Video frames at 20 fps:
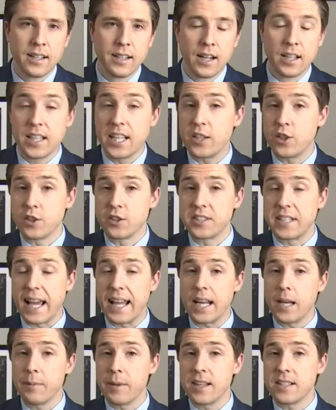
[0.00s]
Allegiant
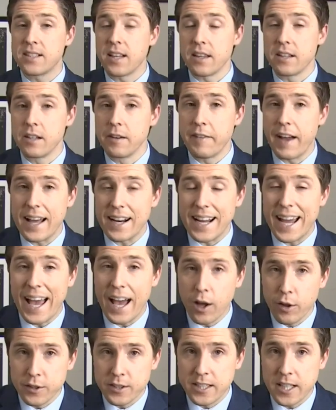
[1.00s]
Stadium in the Southern Nevada
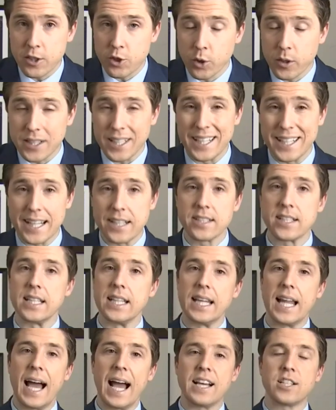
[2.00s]
Health District announced
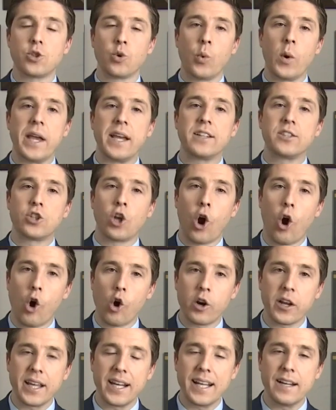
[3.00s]
last week
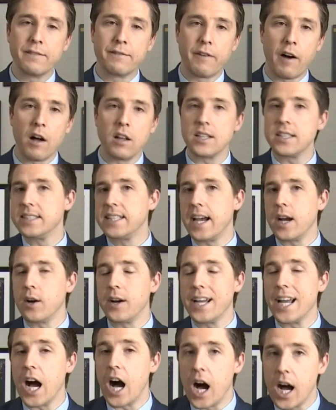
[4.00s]
targeted
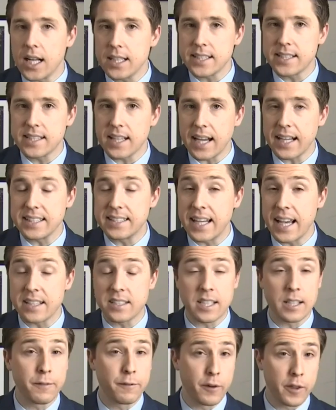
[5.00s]
voluntary on site
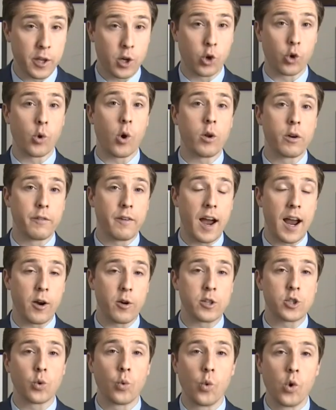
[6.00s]
testing for the
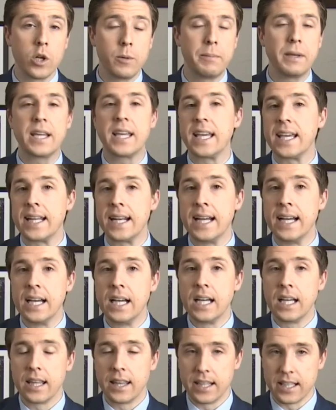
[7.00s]
coronavirus would begin
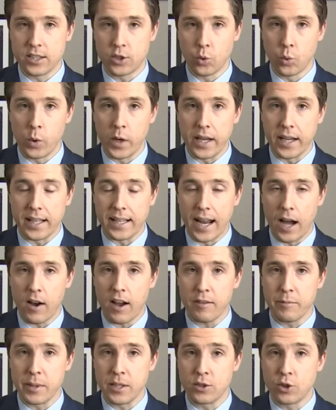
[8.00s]
this week. Now,
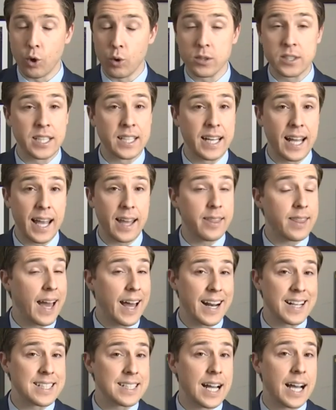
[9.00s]
I've been told today
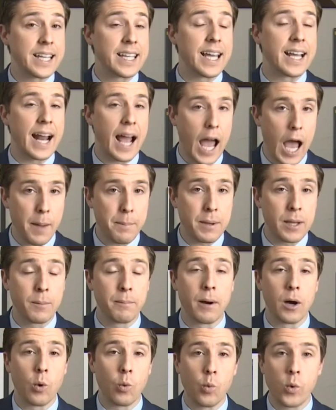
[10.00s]
that has not yet
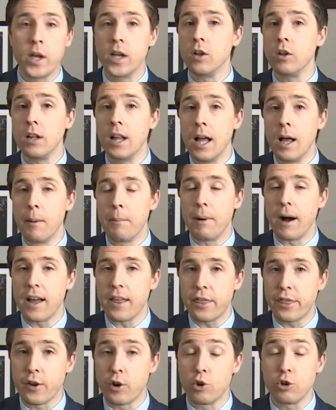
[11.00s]
happened, but will
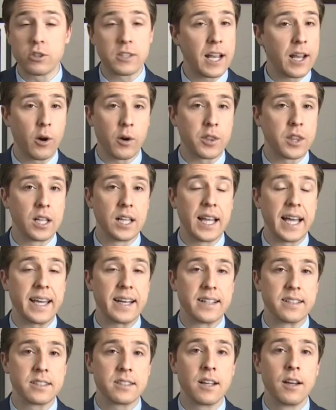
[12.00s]
by Thursday or at the
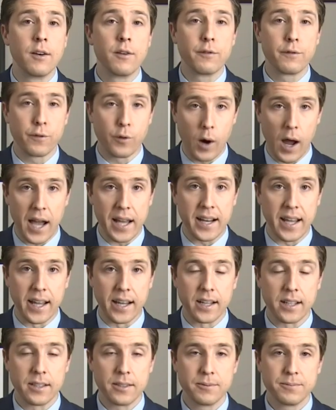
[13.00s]
latest,
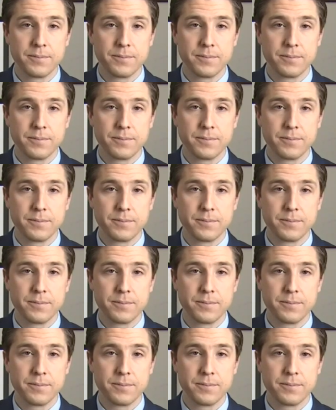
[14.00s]
Friday.